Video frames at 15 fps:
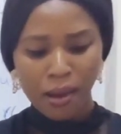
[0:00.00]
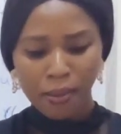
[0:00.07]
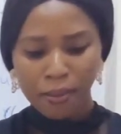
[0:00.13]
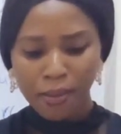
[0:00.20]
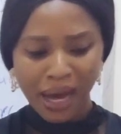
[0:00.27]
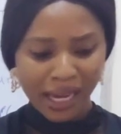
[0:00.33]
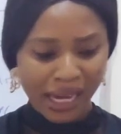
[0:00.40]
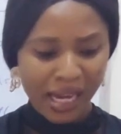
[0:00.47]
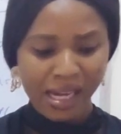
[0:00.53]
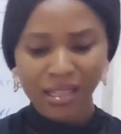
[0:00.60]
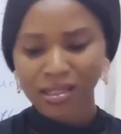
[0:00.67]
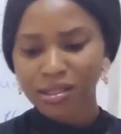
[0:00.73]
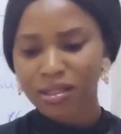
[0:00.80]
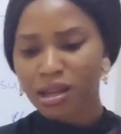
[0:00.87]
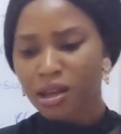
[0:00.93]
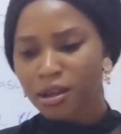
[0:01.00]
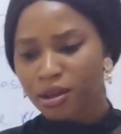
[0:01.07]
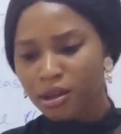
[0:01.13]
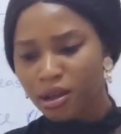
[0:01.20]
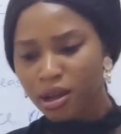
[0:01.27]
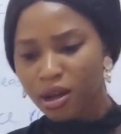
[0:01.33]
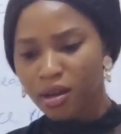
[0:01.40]
markers
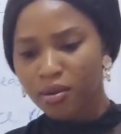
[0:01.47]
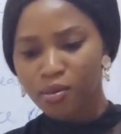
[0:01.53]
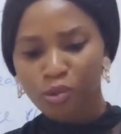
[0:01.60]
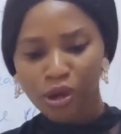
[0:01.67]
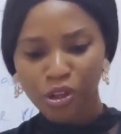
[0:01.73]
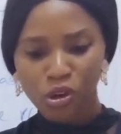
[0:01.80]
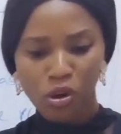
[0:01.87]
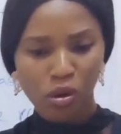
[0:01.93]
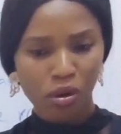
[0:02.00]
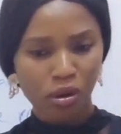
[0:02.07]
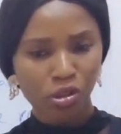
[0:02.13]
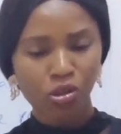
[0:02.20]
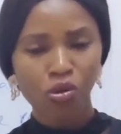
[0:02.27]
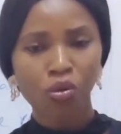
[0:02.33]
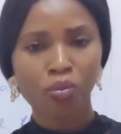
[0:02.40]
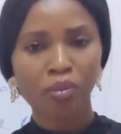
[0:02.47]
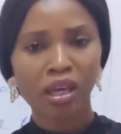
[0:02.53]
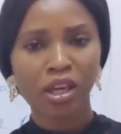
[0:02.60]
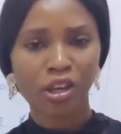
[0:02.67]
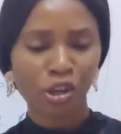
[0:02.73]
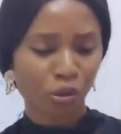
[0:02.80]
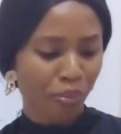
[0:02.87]
when you're
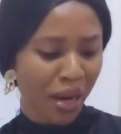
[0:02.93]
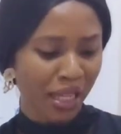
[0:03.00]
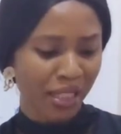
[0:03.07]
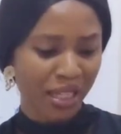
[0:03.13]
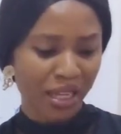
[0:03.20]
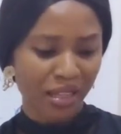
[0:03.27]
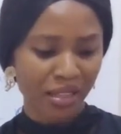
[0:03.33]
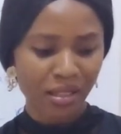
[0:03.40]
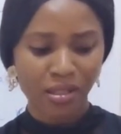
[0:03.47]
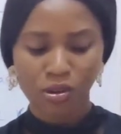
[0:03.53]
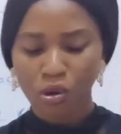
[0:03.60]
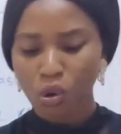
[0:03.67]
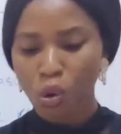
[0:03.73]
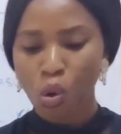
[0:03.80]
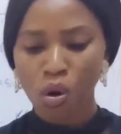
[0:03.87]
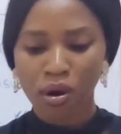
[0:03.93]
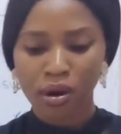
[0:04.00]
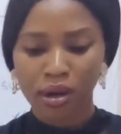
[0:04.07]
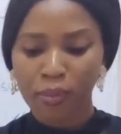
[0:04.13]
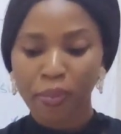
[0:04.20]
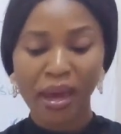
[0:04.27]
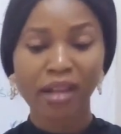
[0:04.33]
making your patterns, or
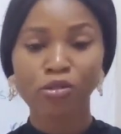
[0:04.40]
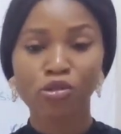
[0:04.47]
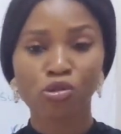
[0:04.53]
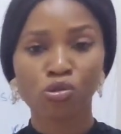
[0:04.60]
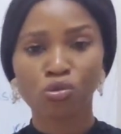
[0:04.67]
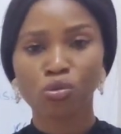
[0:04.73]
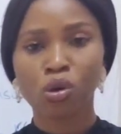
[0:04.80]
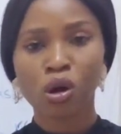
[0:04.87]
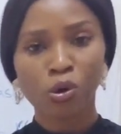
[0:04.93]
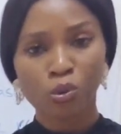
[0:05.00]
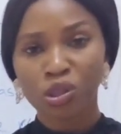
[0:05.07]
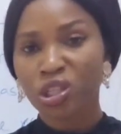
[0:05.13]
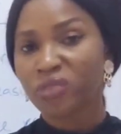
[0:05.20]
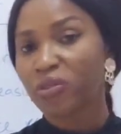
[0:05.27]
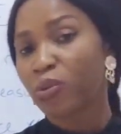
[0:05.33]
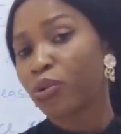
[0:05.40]
a pencil, whichever